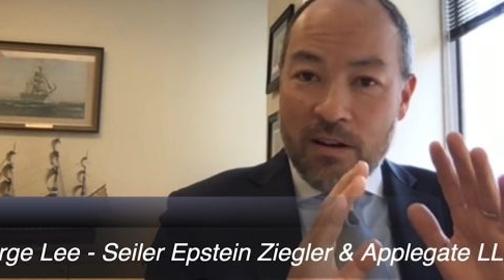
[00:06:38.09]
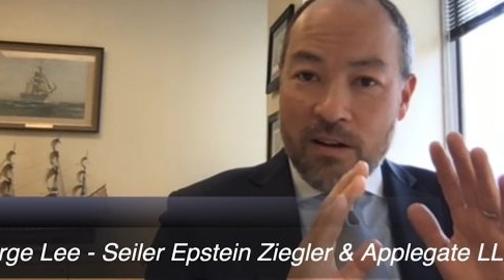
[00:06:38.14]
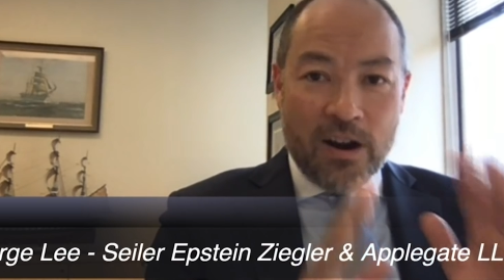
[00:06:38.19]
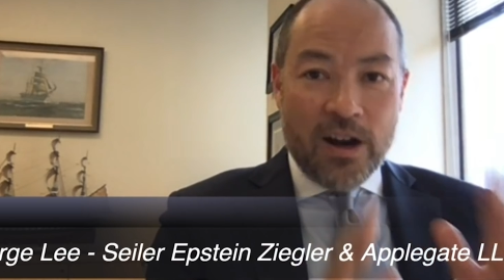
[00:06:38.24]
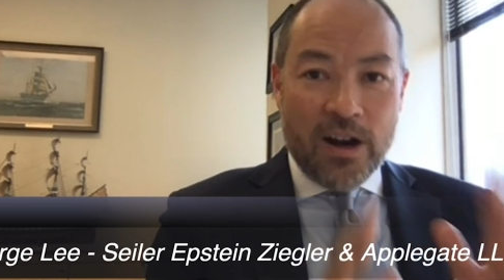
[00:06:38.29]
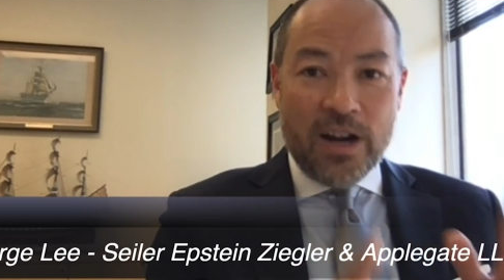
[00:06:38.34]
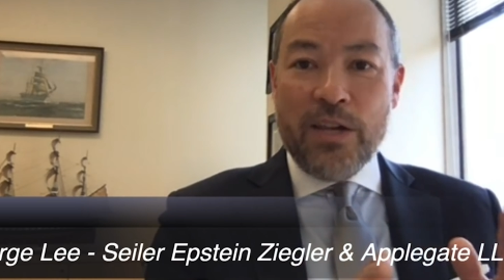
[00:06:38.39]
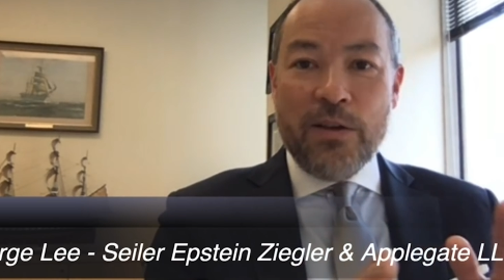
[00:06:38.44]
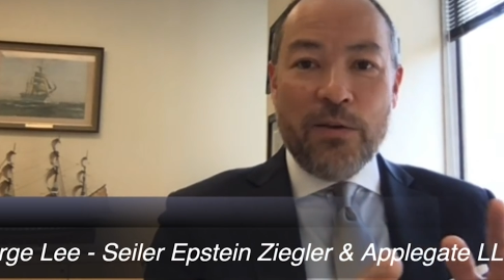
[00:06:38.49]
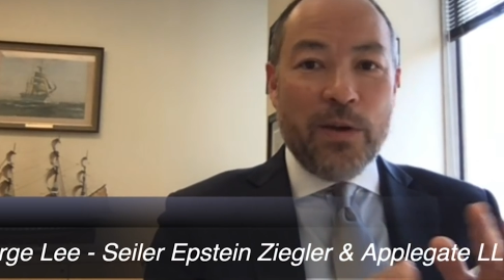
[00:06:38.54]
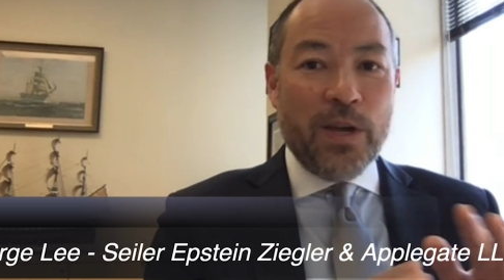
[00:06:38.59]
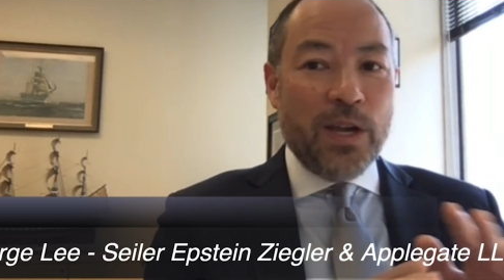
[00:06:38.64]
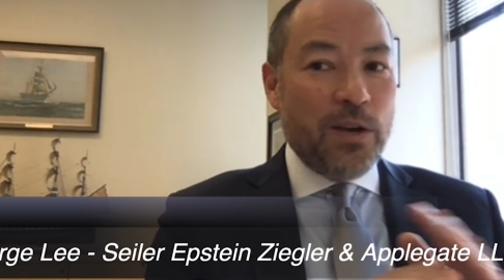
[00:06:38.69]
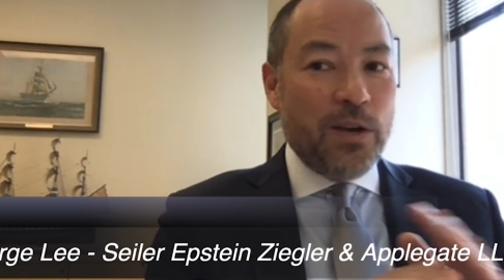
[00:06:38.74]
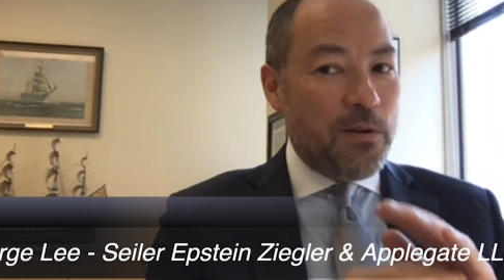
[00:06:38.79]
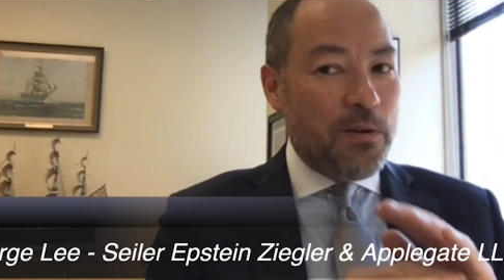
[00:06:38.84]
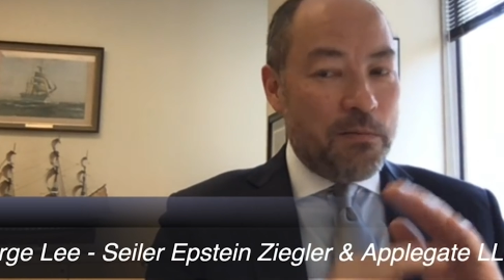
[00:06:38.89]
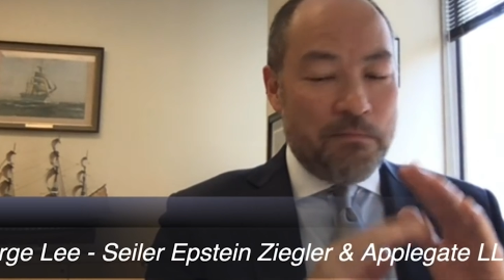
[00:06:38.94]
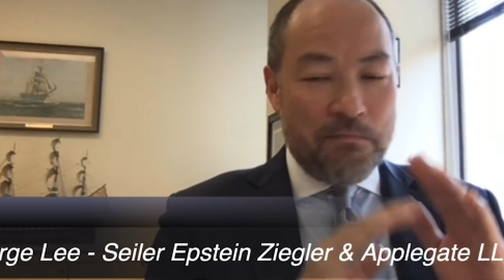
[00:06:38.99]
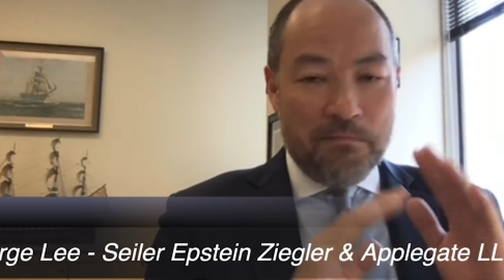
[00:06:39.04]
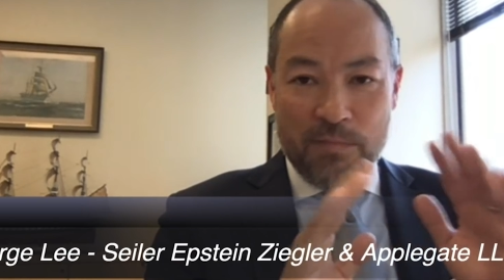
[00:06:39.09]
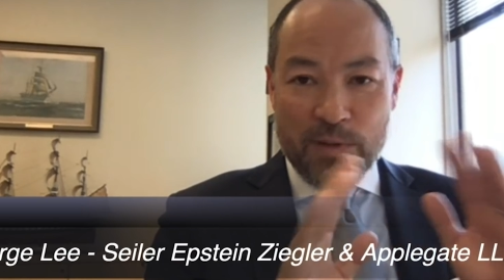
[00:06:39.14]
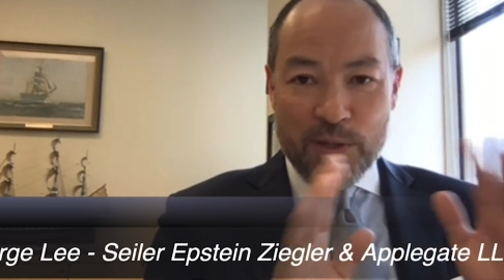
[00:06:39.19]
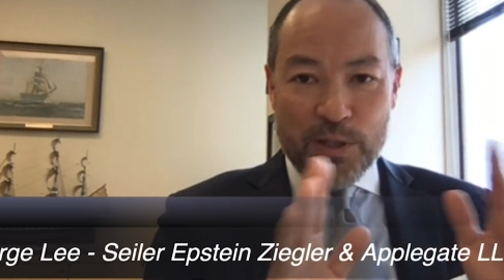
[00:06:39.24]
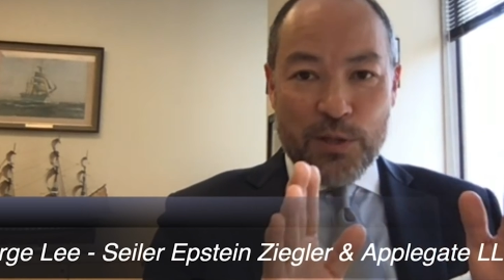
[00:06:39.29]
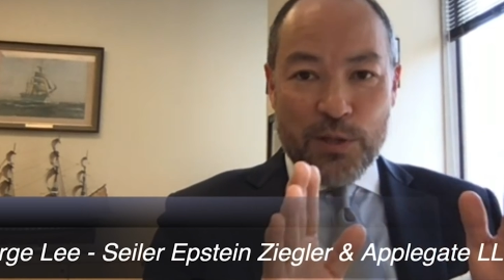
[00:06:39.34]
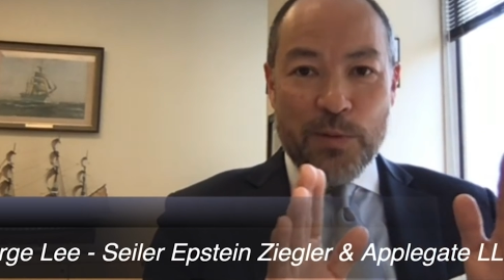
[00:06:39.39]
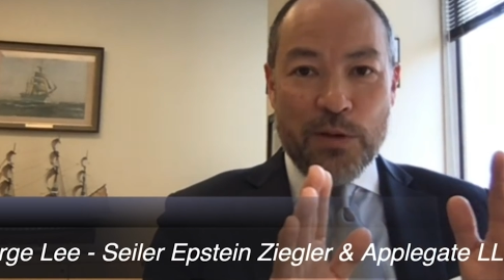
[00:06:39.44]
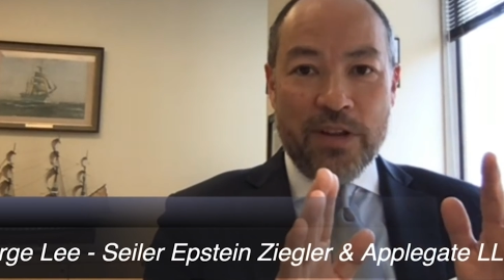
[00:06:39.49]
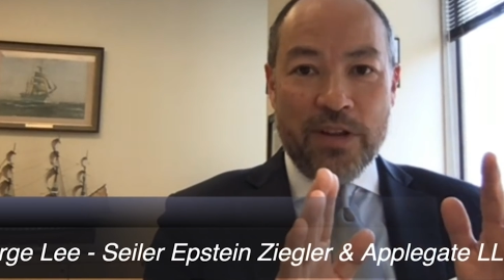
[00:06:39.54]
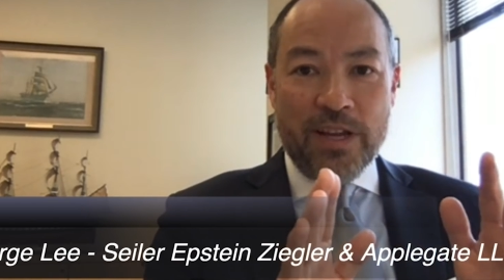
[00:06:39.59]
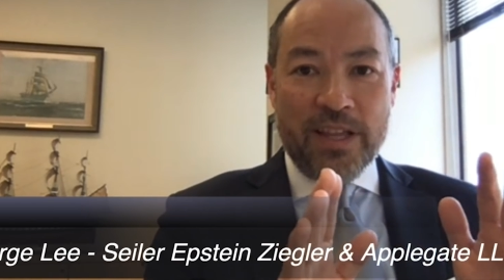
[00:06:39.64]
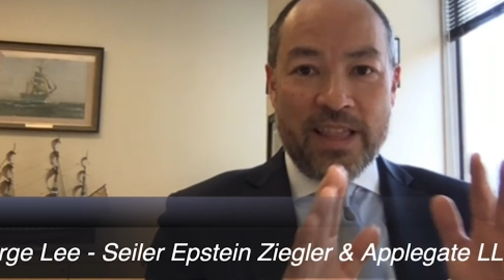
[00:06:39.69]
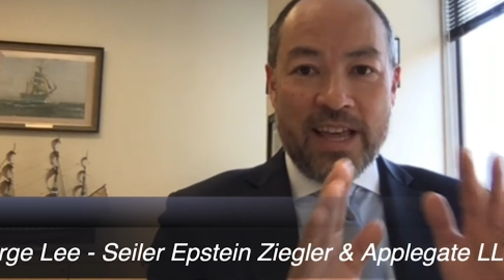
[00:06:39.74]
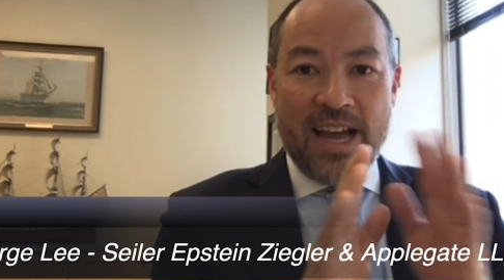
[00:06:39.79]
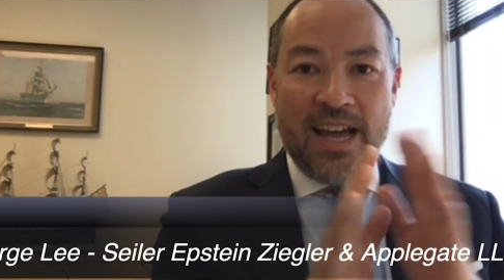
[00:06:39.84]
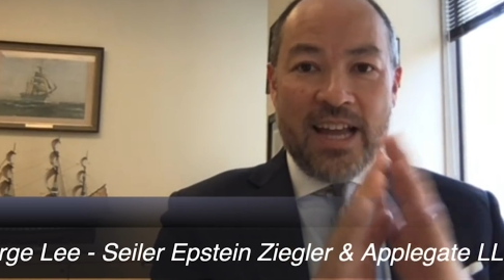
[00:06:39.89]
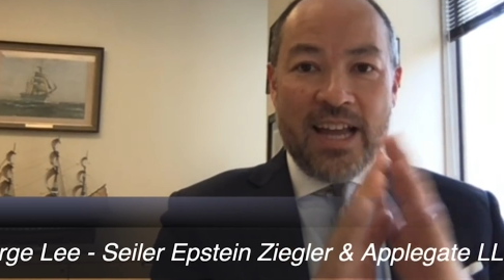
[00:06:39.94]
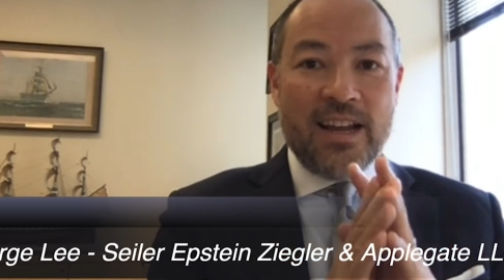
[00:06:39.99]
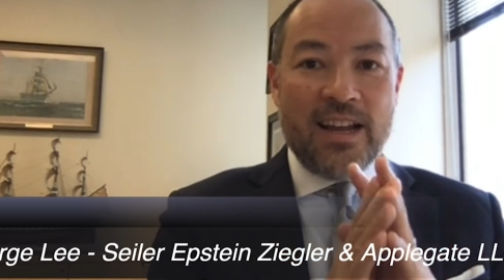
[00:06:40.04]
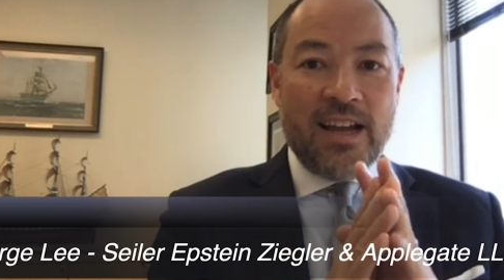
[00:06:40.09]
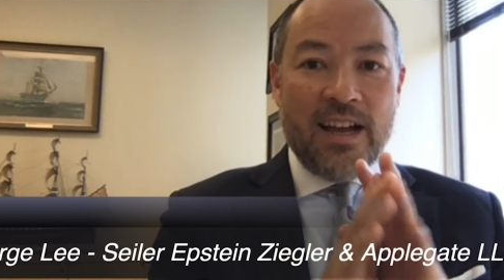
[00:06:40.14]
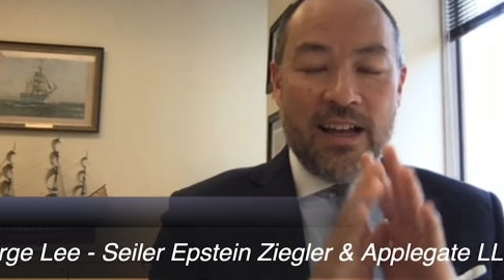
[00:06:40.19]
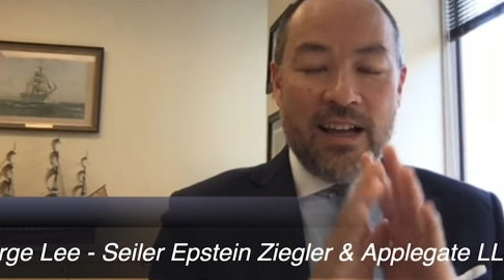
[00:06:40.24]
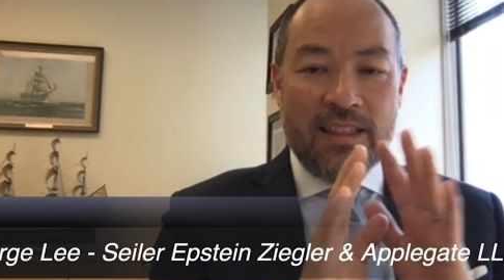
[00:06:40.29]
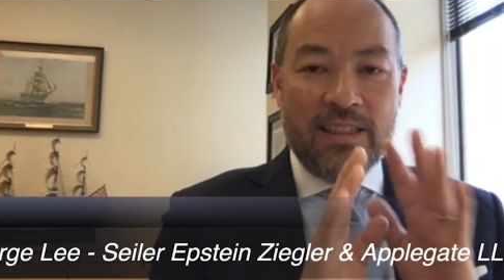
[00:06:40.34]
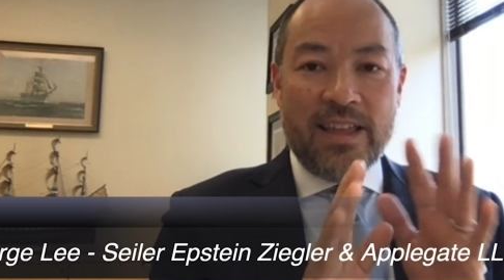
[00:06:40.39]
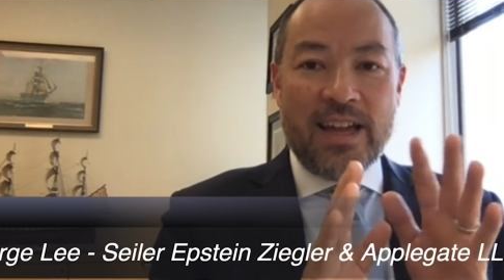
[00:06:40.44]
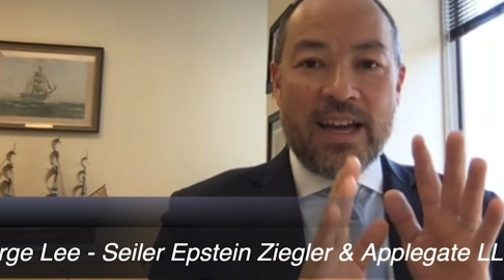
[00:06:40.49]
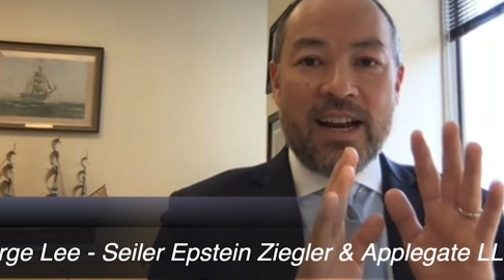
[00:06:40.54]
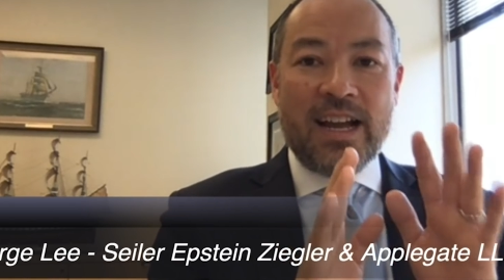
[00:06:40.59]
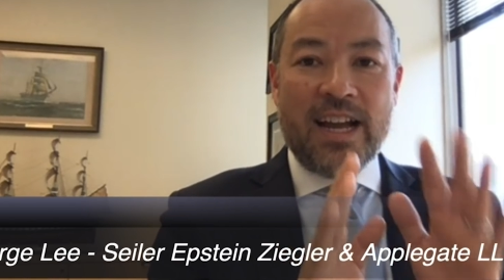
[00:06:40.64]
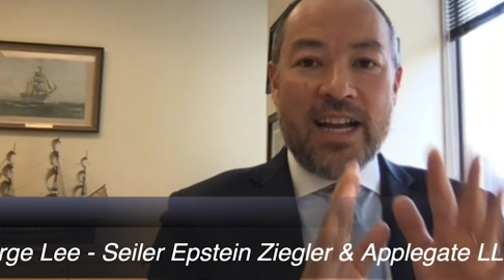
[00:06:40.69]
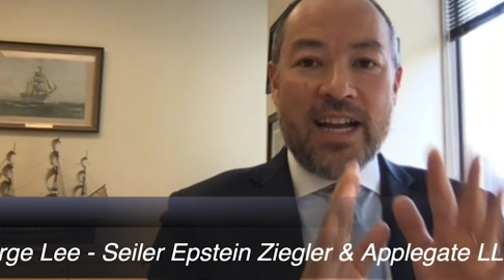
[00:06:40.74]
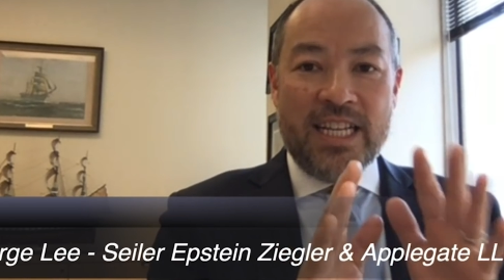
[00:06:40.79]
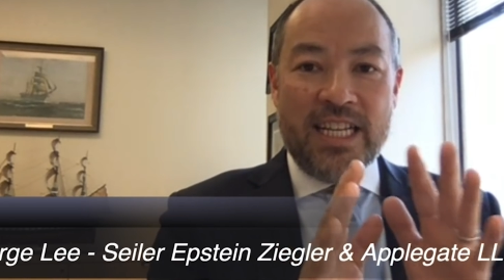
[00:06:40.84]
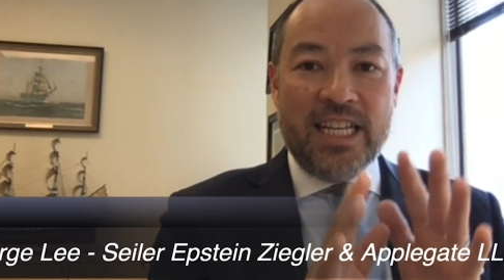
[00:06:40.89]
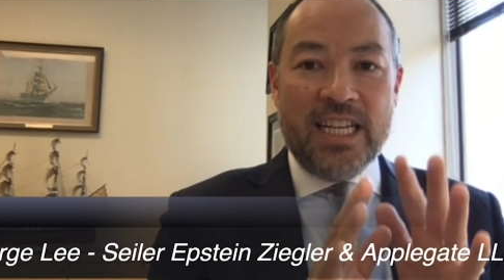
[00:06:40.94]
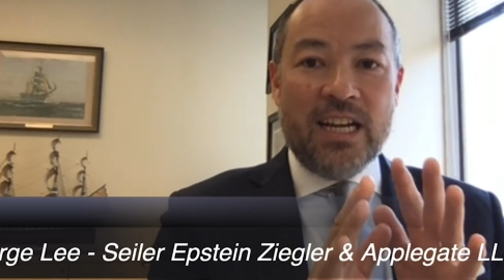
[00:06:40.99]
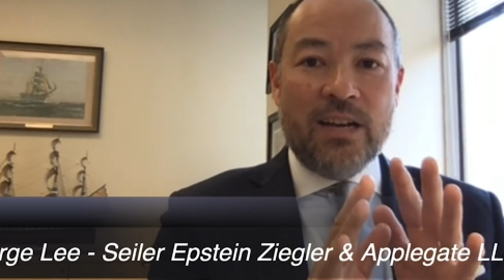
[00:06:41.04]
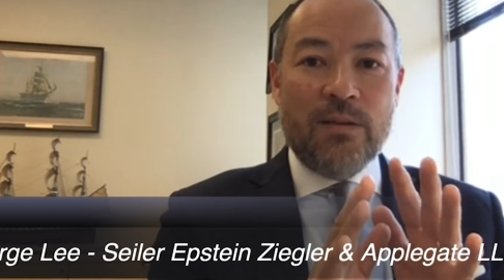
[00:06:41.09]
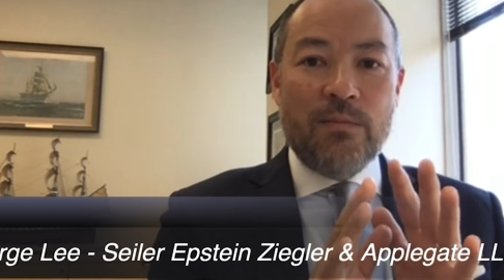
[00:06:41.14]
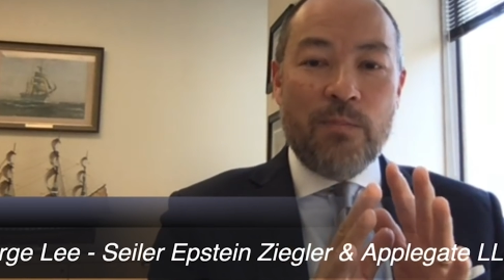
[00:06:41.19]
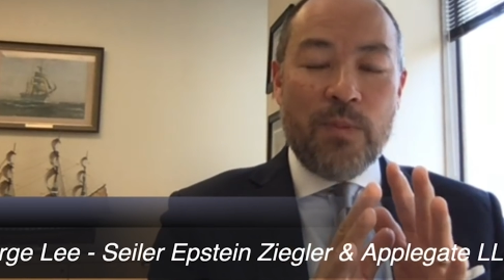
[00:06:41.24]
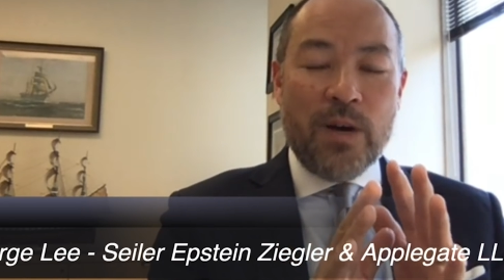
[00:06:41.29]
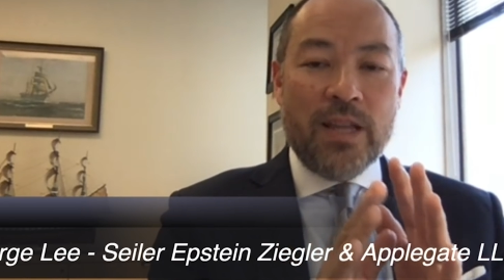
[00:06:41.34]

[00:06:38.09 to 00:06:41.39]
arguing or disputing that idea.